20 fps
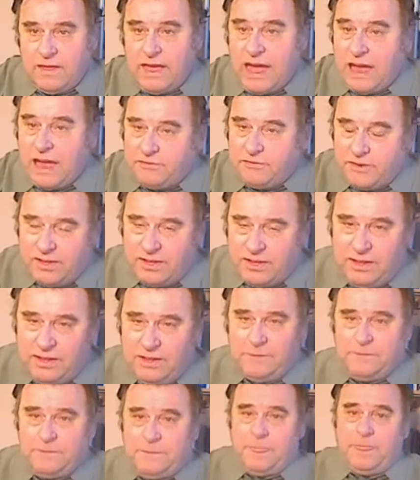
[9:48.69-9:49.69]

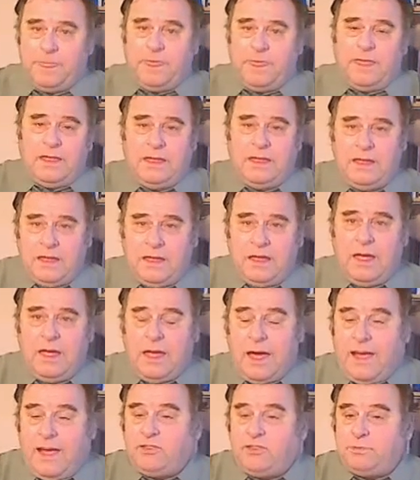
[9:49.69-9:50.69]
Africa?
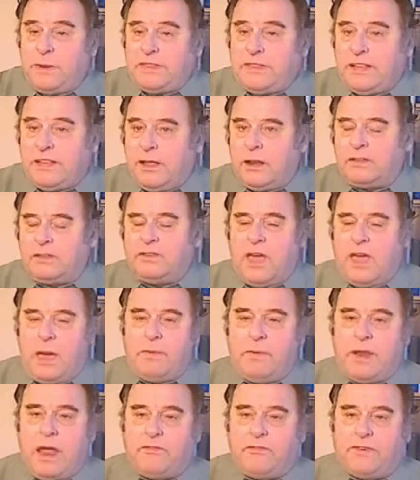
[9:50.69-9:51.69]
I spent a lot of
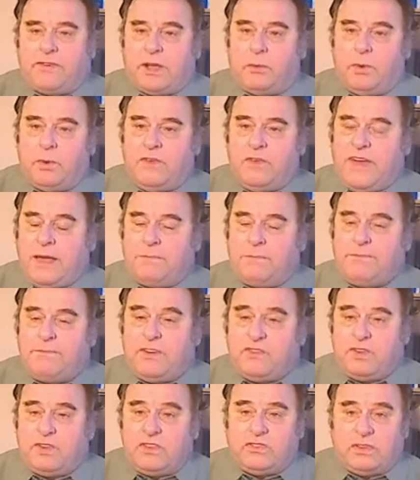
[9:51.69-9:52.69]
time in Africa. We've had
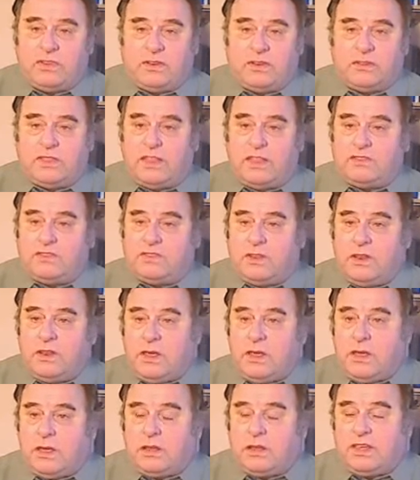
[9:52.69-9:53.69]
missions in Tanzania